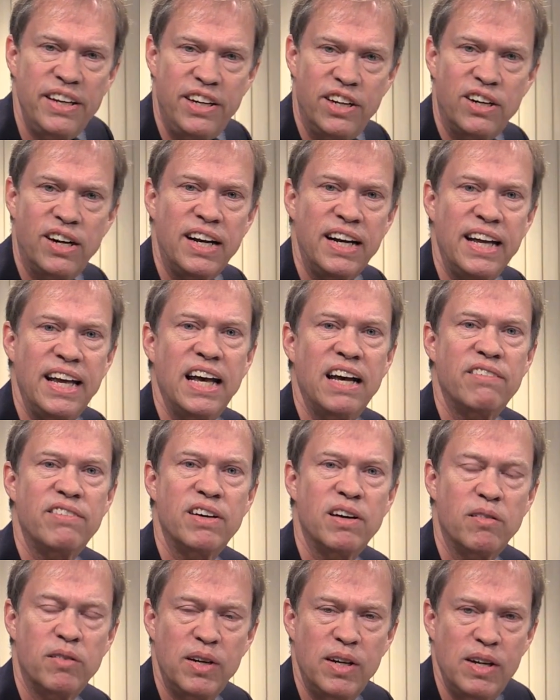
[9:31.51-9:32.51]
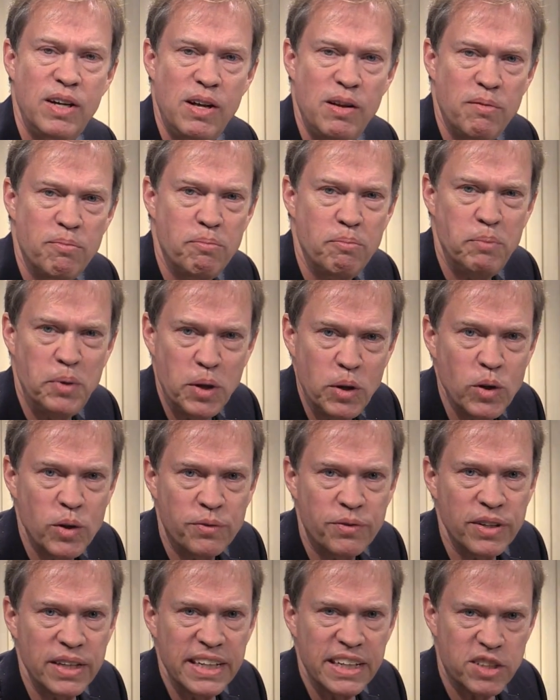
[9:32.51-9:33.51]
you're going to have a
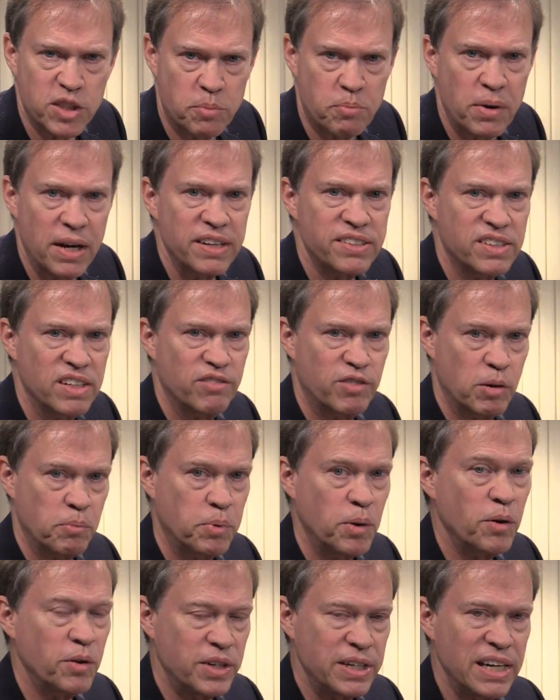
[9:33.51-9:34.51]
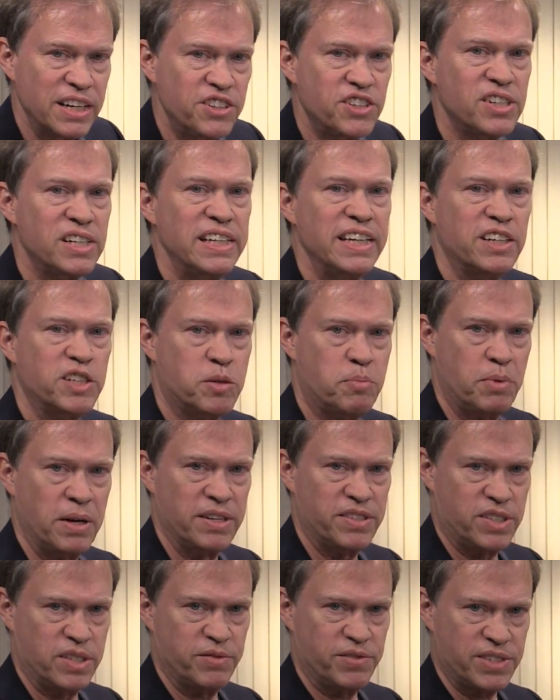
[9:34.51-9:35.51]
beautifully expressive or potentially
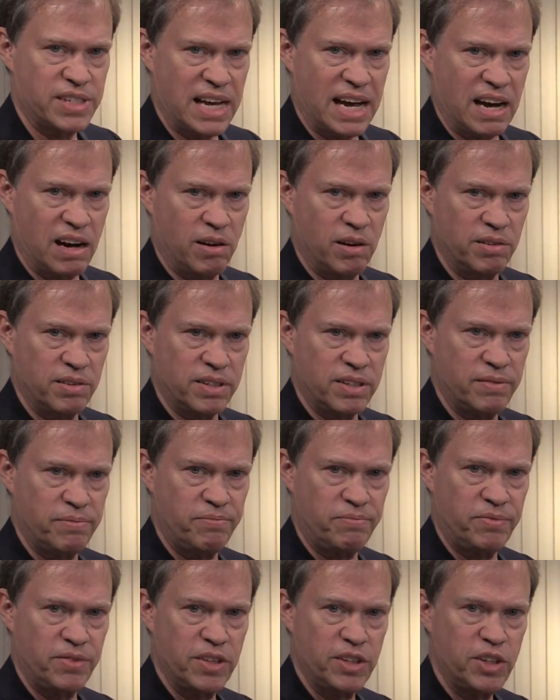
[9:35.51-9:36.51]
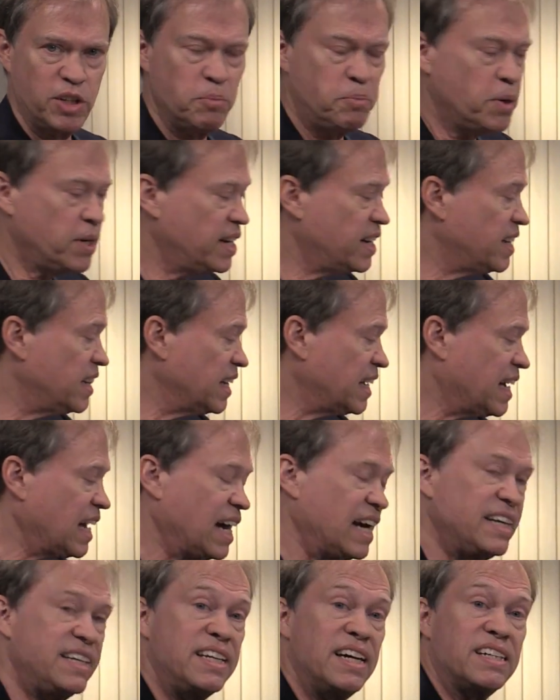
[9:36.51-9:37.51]
expressive sound. You put it in the
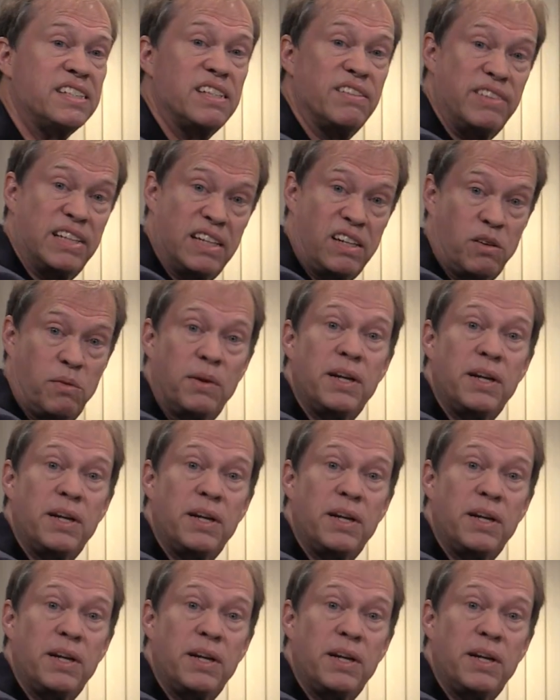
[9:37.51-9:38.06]
context of little